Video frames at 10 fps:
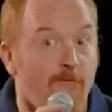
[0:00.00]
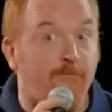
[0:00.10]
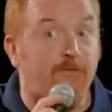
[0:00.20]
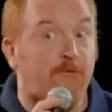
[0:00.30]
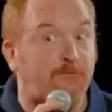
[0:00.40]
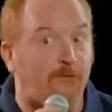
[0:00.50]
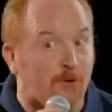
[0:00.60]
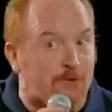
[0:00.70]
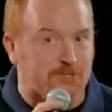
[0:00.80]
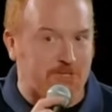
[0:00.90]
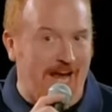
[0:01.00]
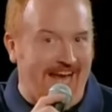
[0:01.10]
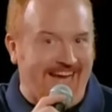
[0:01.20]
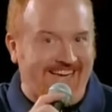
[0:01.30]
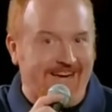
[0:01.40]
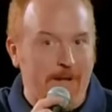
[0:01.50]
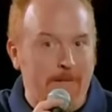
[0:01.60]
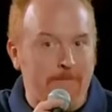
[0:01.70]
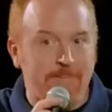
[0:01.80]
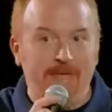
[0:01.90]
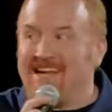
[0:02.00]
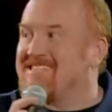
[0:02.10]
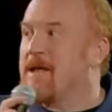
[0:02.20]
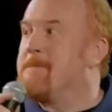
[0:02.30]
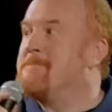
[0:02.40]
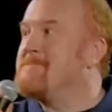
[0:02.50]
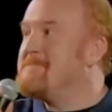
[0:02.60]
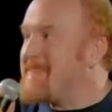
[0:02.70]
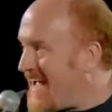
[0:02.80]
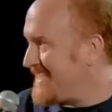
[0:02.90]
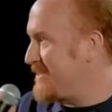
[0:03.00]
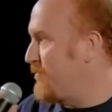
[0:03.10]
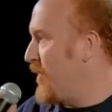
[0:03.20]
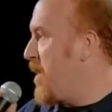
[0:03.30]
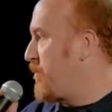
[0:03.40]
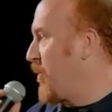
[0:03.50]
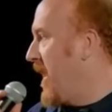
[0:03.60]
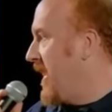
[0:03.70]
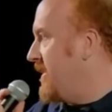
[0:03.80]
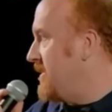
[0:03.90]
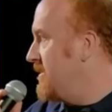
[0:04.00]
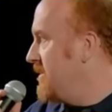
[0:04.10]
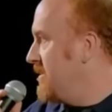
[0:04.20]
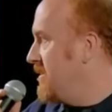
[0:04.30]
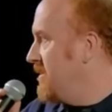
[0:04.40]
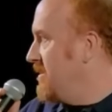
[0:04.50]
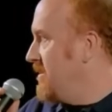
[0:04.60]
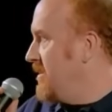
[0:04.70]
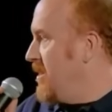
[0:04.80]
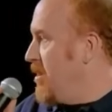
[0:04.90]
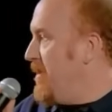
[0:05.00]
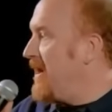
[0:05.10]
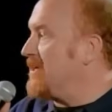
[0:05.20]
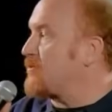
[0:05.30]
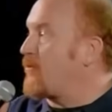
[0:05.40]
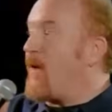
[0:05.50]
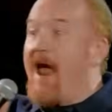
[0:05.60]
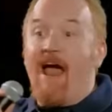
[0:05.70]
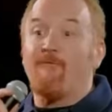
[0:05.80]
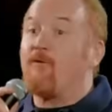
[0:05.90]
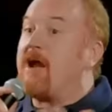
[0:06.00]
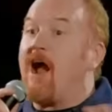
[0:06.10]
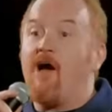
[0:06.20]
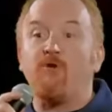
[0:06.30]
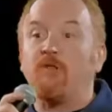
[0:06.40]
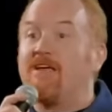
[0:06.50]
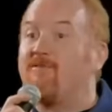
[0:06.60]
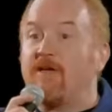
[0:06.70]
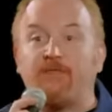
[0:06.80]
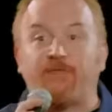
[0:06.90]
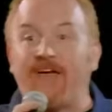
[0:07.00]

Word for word: of the food chain. That is a massive upgrade. Because for every other living